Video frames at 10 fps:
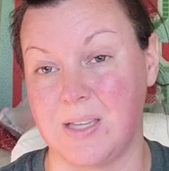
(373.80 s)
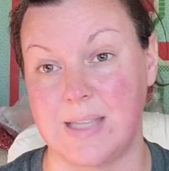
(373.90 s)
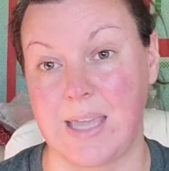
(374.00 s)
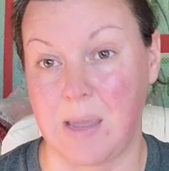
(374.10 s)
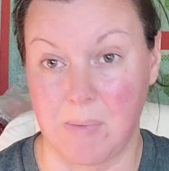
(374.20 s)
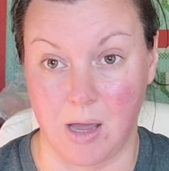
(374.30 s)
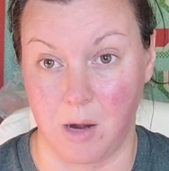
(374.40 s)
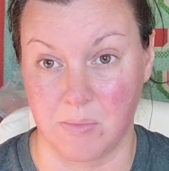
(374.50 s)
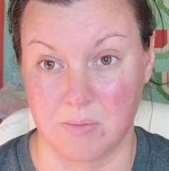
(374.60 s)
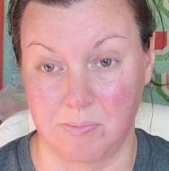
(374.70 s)
because they came out
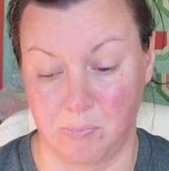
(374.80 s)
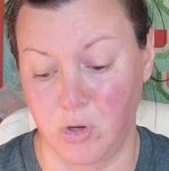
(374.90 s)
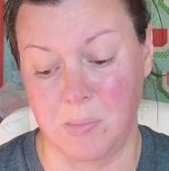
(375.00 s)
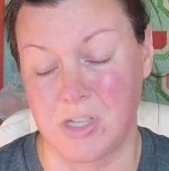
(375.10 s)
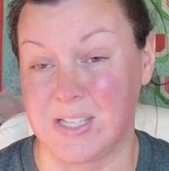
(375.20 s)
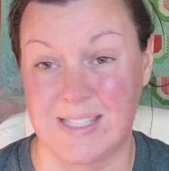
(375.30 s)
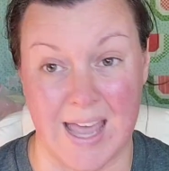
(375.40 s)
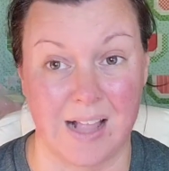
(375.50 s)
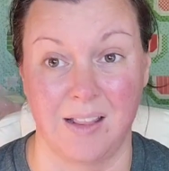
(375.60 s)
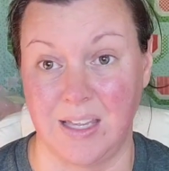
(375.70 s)
almost pretty much
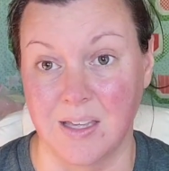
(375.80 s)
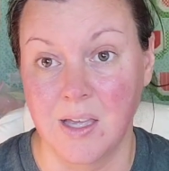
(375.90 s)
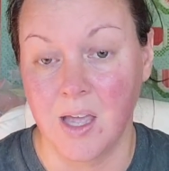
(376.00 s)
exactly.